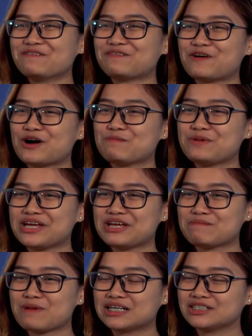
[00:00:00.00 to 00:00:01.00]
for
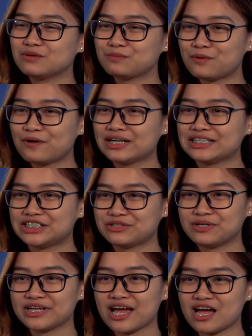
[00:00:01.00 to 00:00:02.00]
being my support
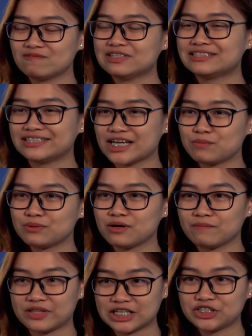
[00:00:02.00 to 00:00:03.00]
during every step
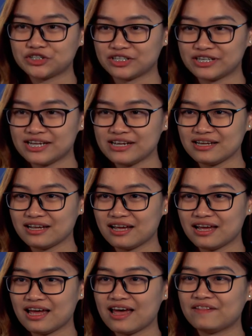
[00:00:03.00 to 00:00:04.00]
of this journey,
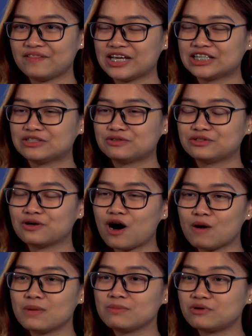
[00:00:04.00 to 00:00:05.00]
and thank you to
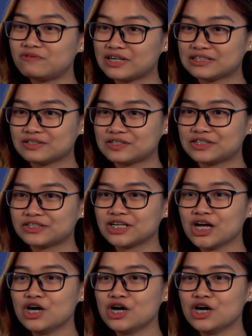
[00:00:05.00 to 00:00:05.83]
all my professors